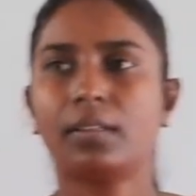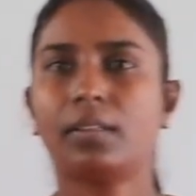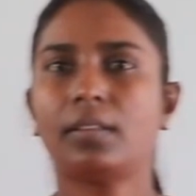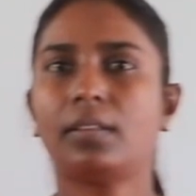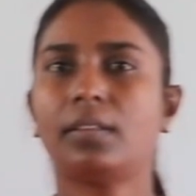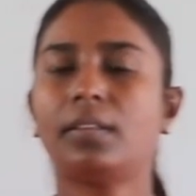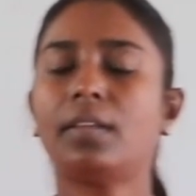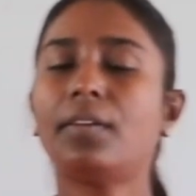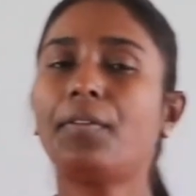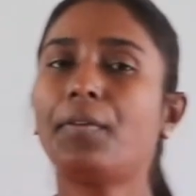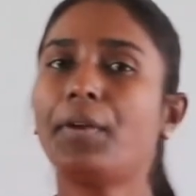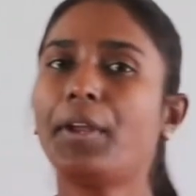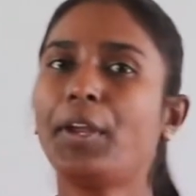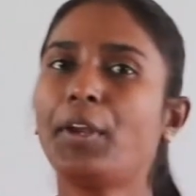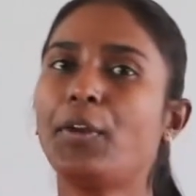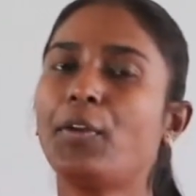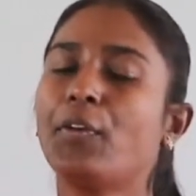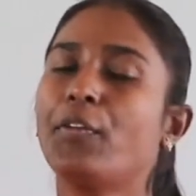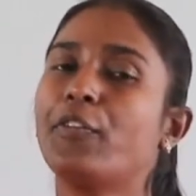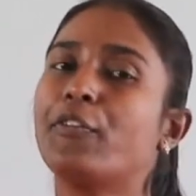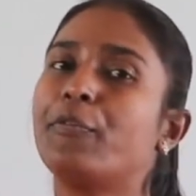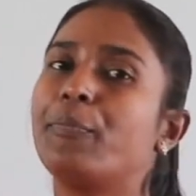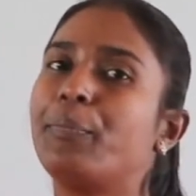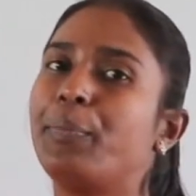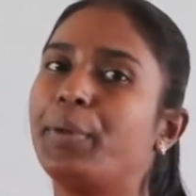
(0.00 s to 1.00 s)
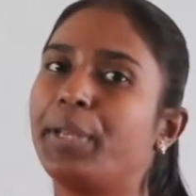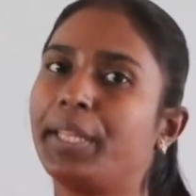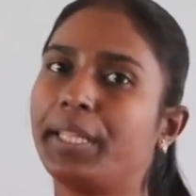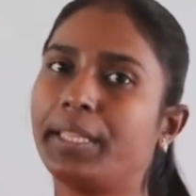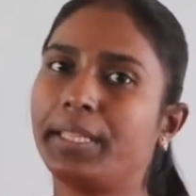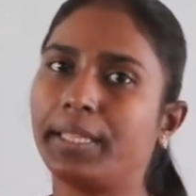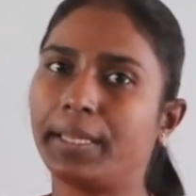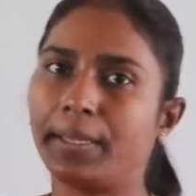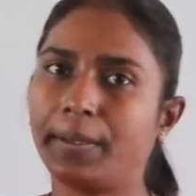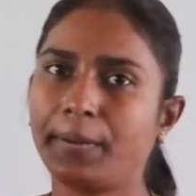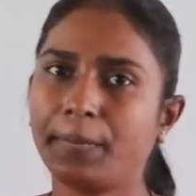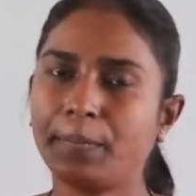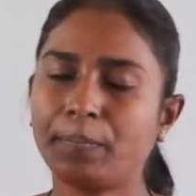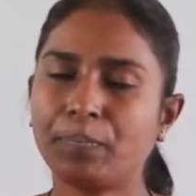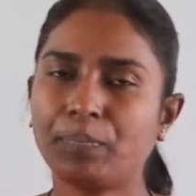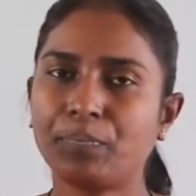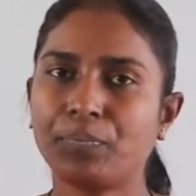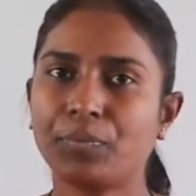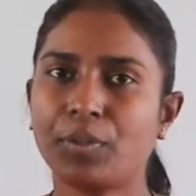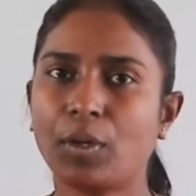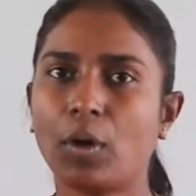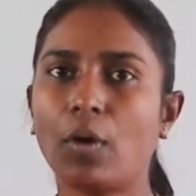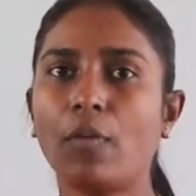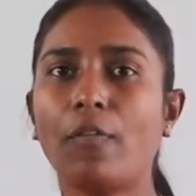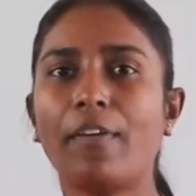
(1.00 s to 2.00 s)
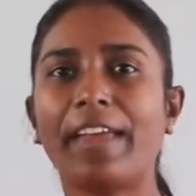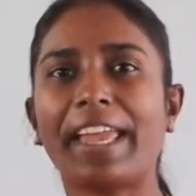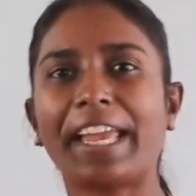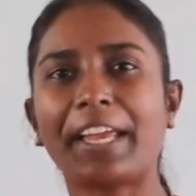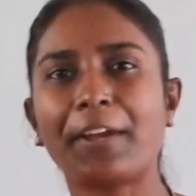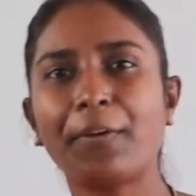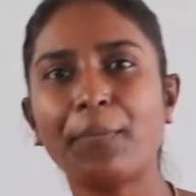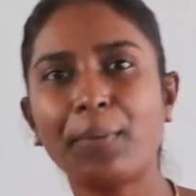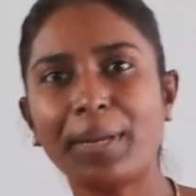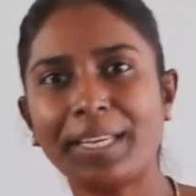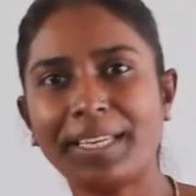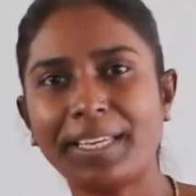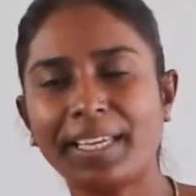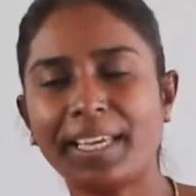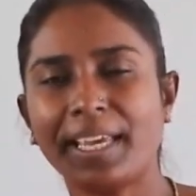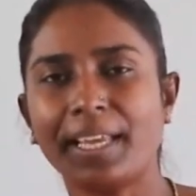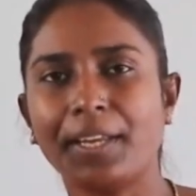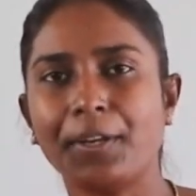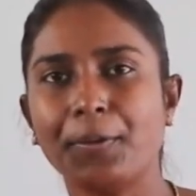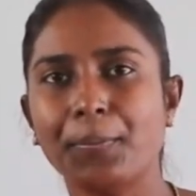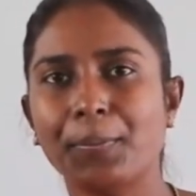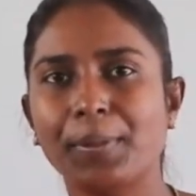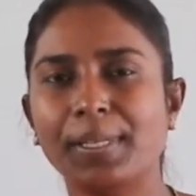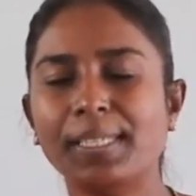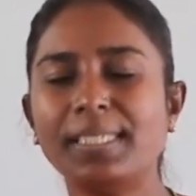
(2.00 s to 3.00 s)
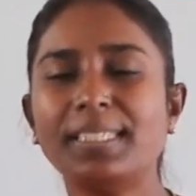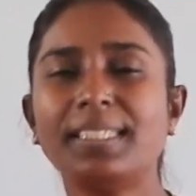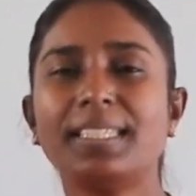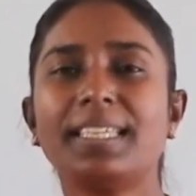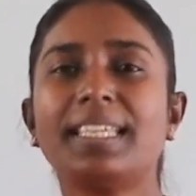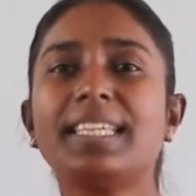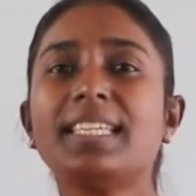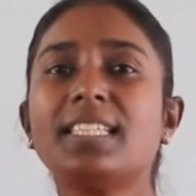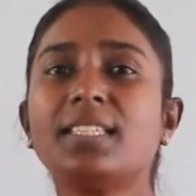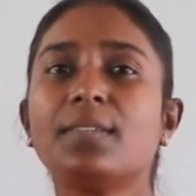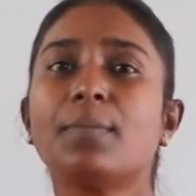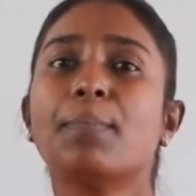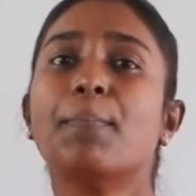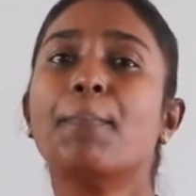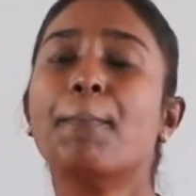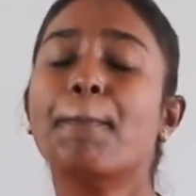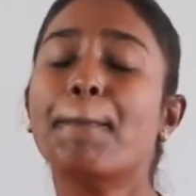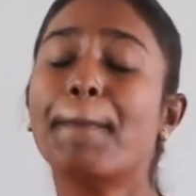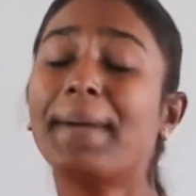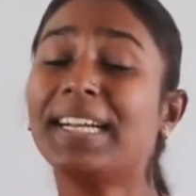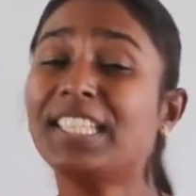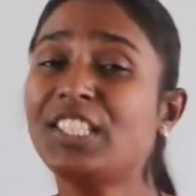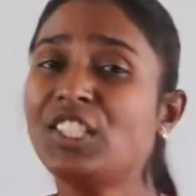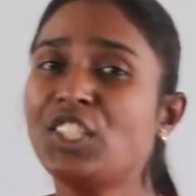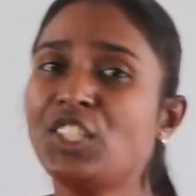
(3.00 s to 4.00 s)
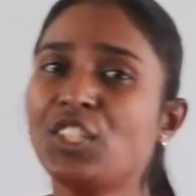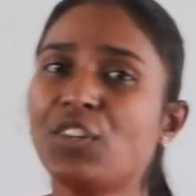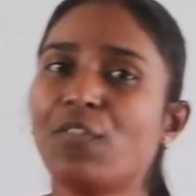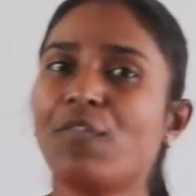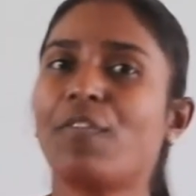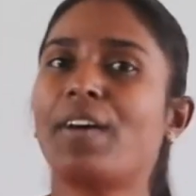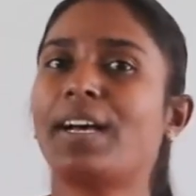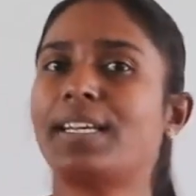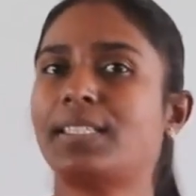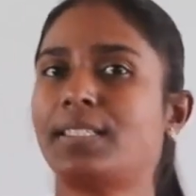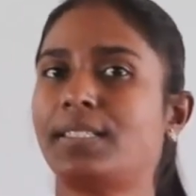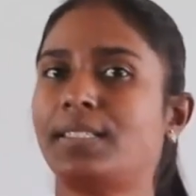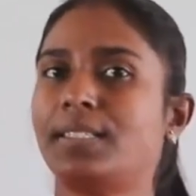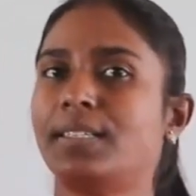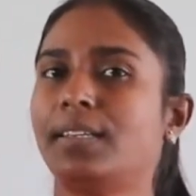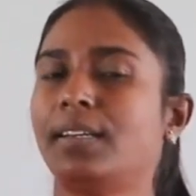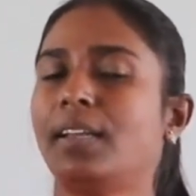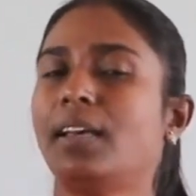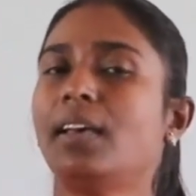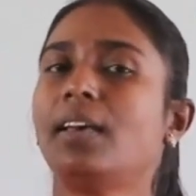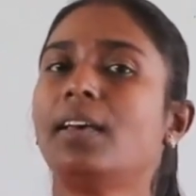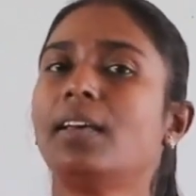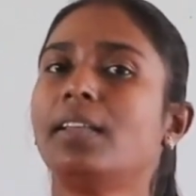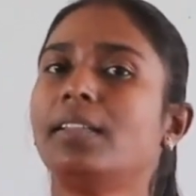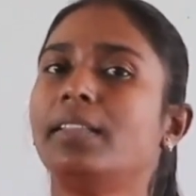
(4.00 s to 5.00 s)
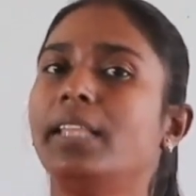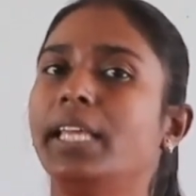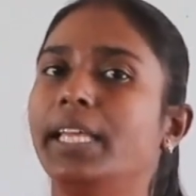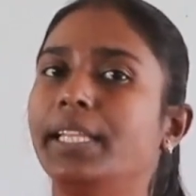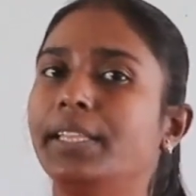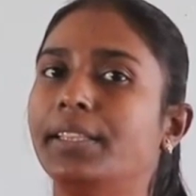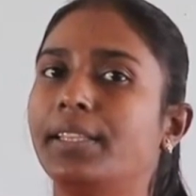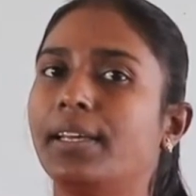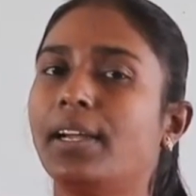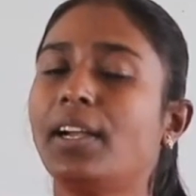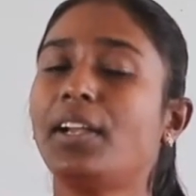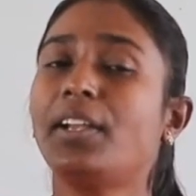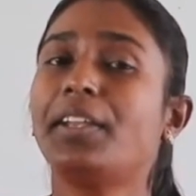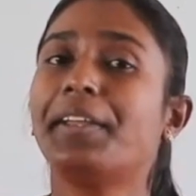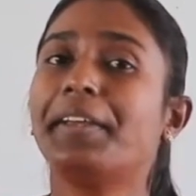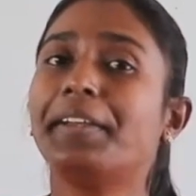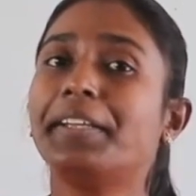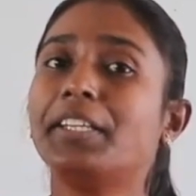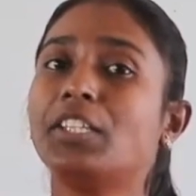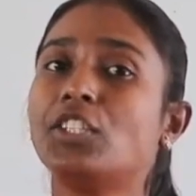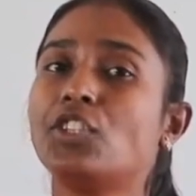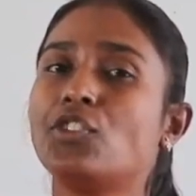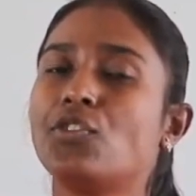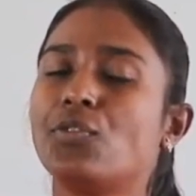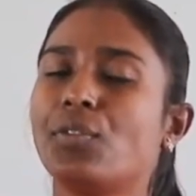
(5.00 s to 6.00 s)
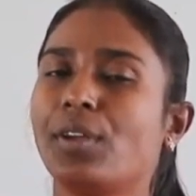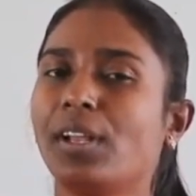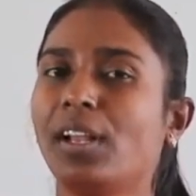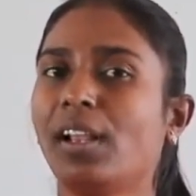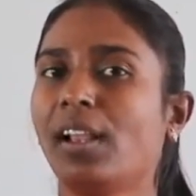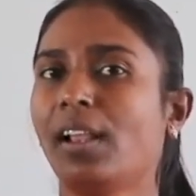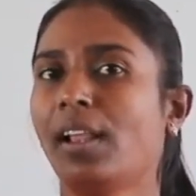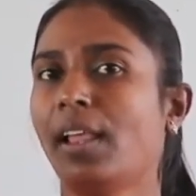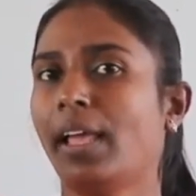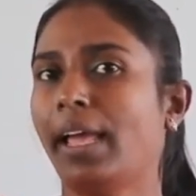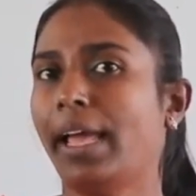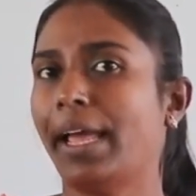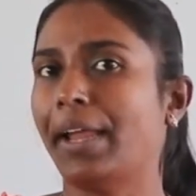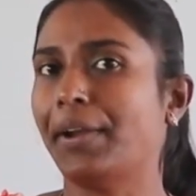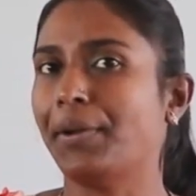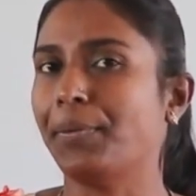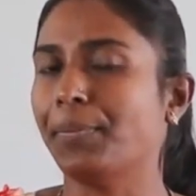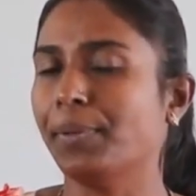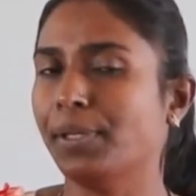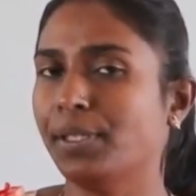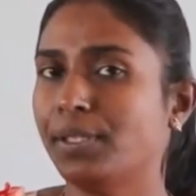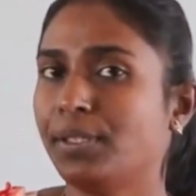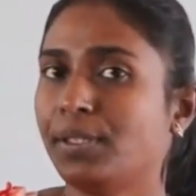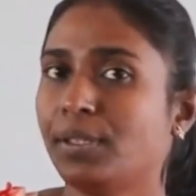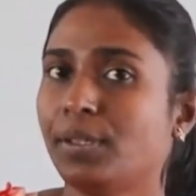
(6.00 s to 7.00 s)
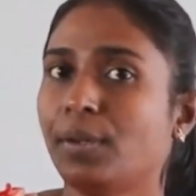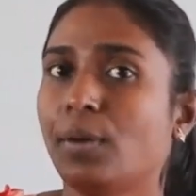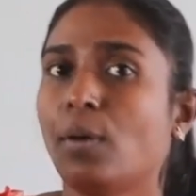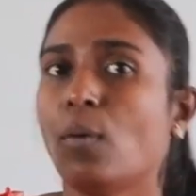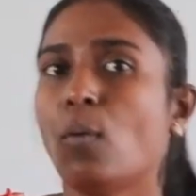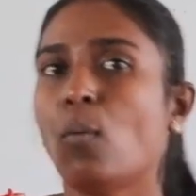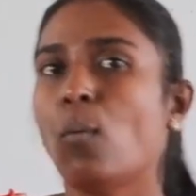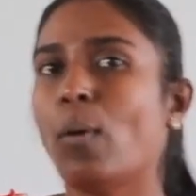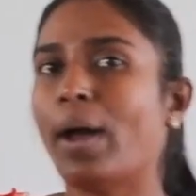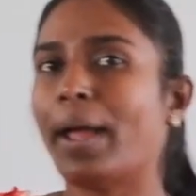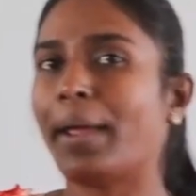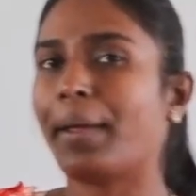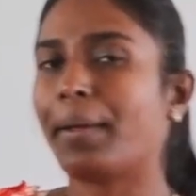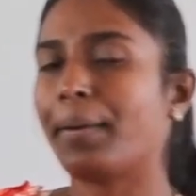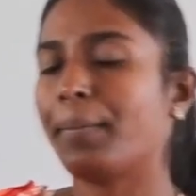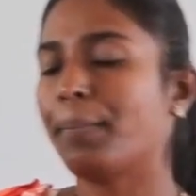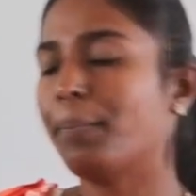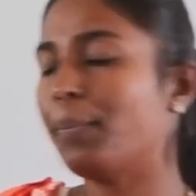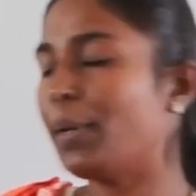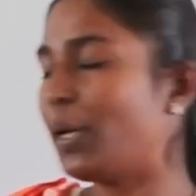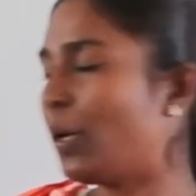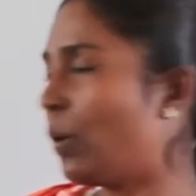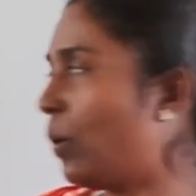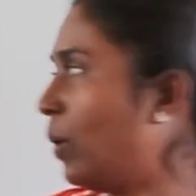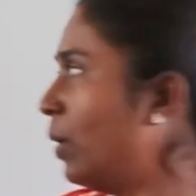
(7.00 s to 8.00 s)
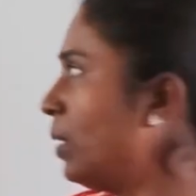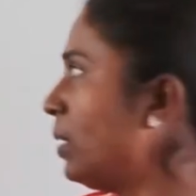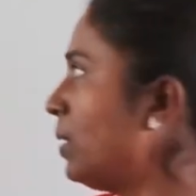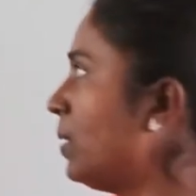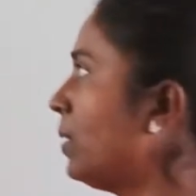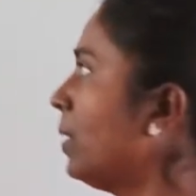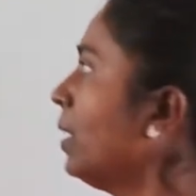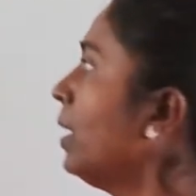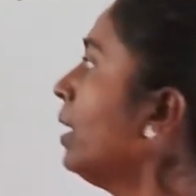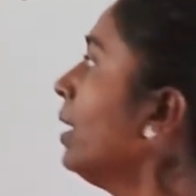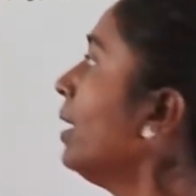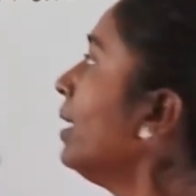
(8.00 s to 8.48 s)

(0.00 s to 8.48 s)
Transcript: the rate of breathing of aquatic animals is much faster than the terrestrial animals. Why? Because